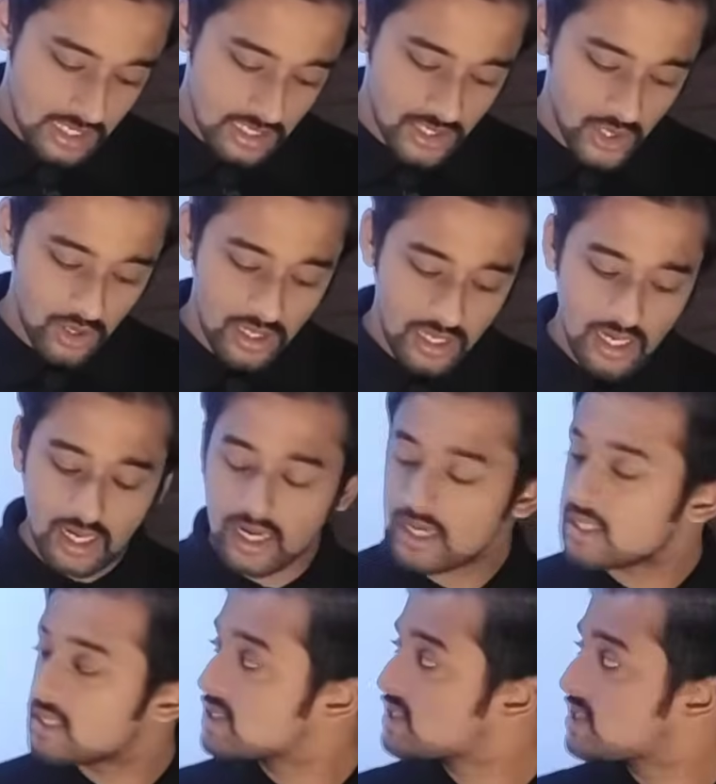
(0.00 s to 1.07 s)
So
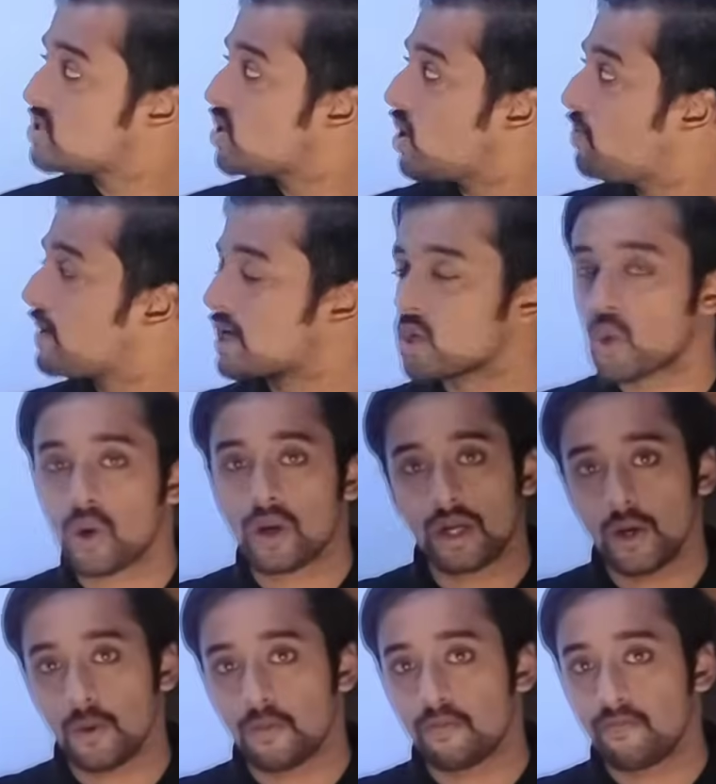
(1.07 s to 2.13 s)
here, this is your pitot
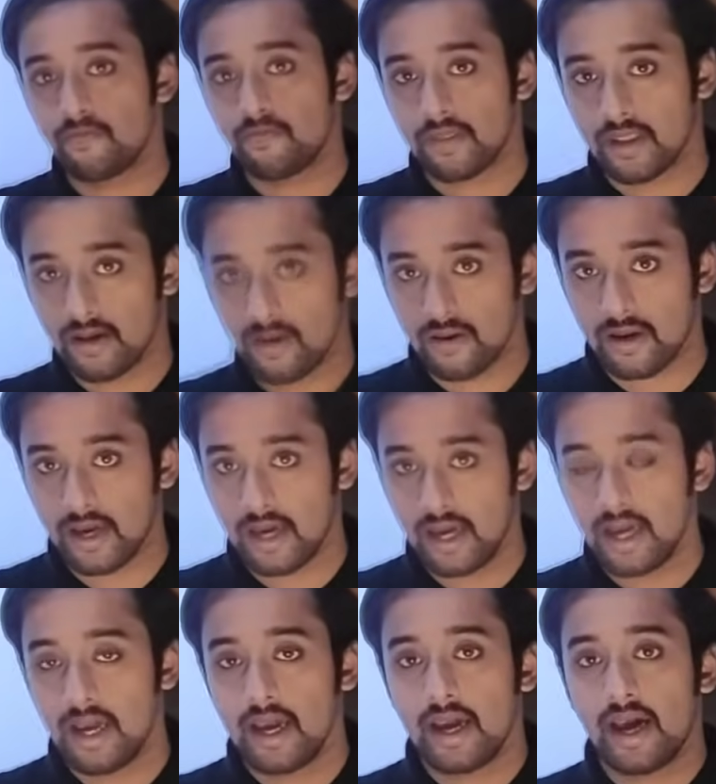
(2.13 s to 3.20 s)
tube,
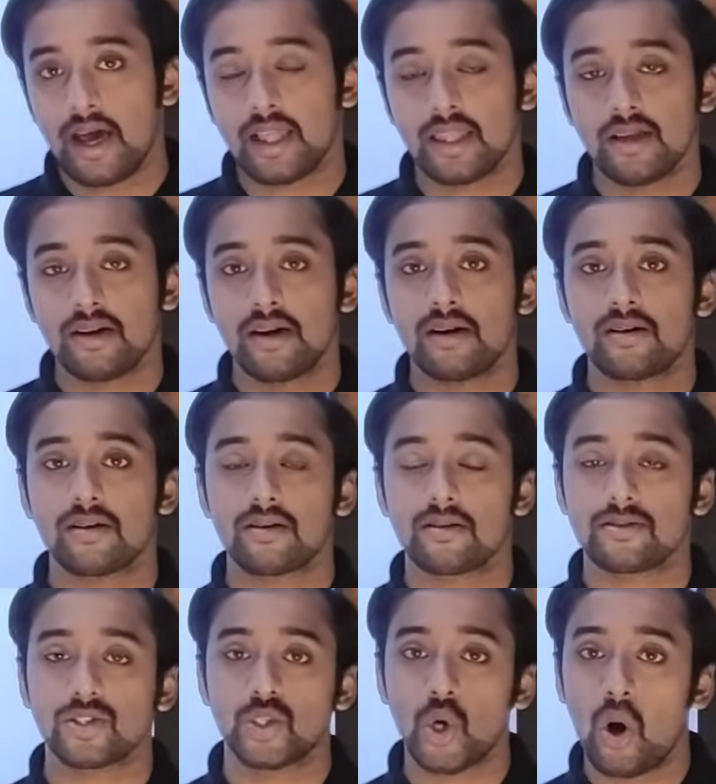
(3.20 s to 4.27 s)
okay? And the
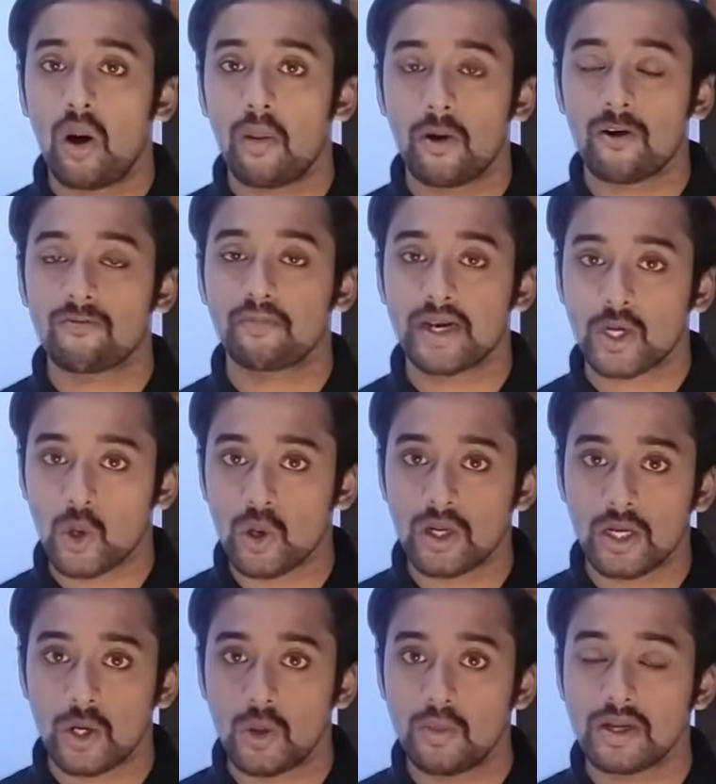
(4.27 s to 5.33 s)
job of pitot
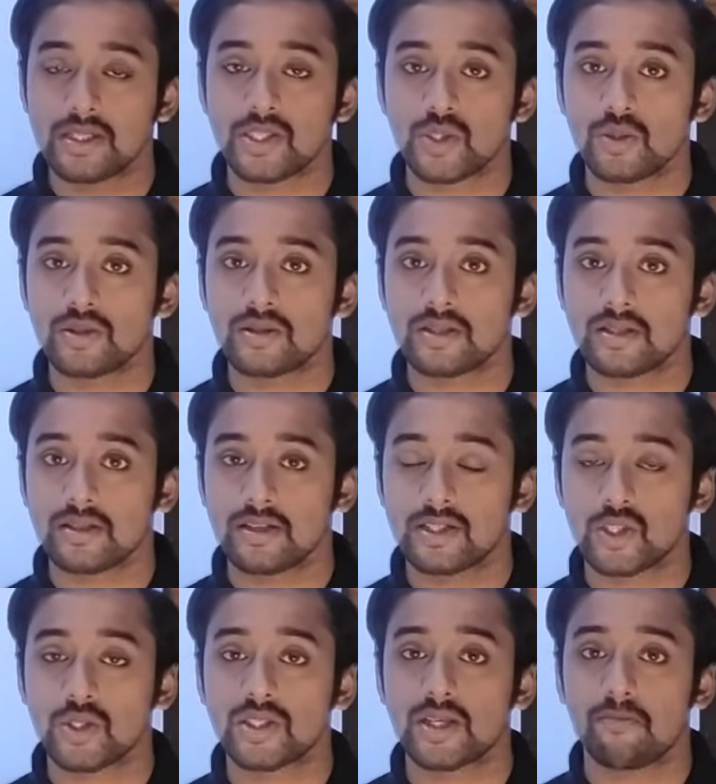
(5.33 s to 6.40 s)
tube is
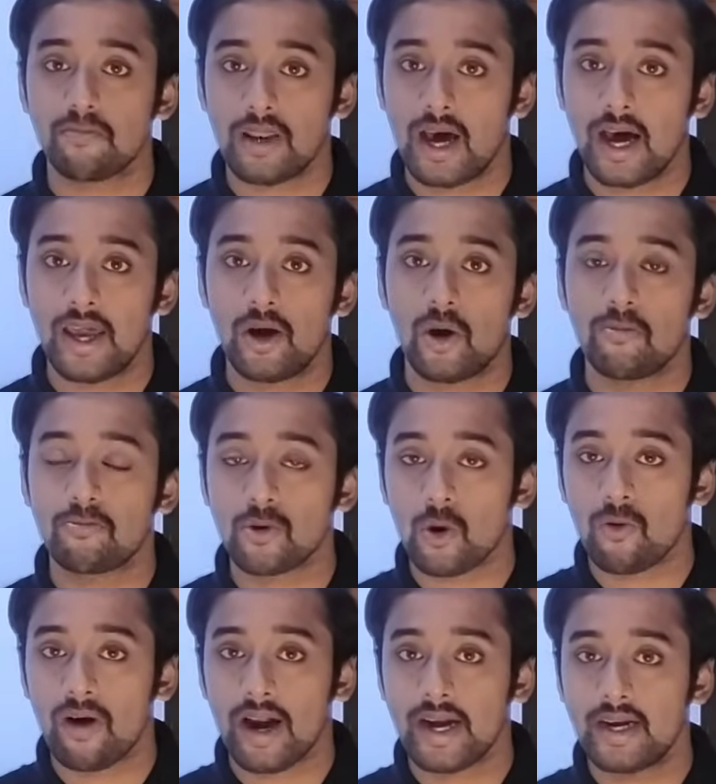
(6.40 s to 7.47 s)
to supply or
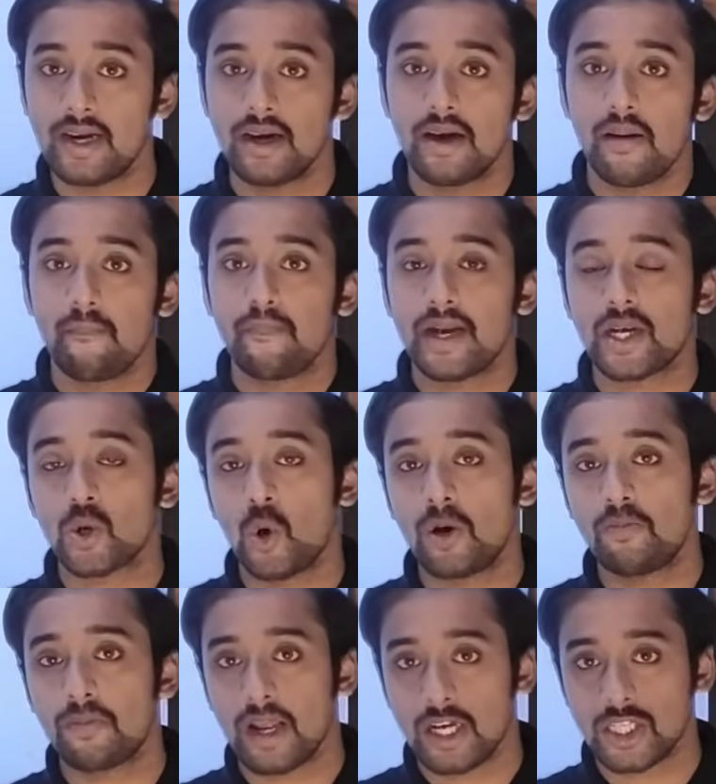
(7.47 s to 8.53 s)
provide
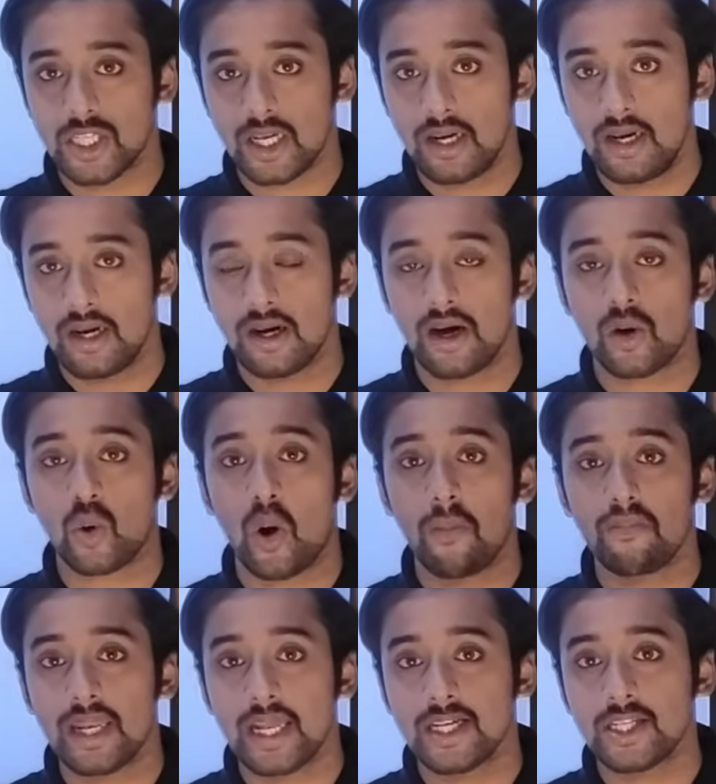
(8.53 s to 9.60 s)
pitot pressure, a
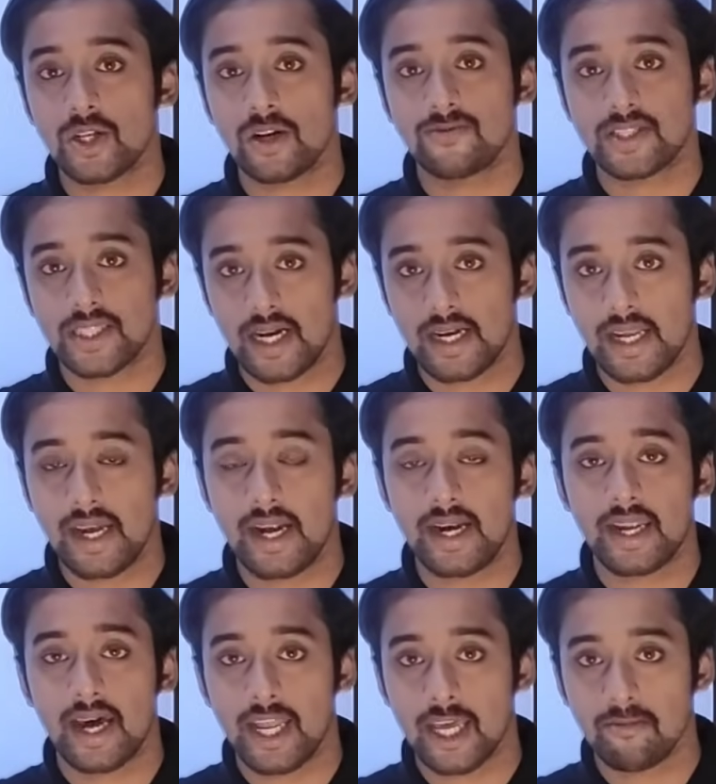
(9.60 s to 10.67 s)
combination of static
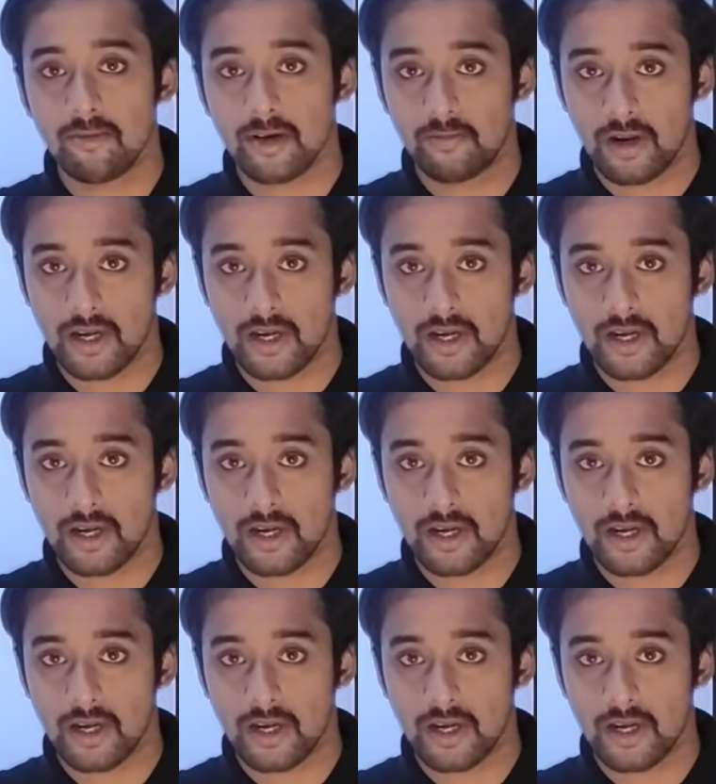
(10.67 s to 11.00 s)
and dynamic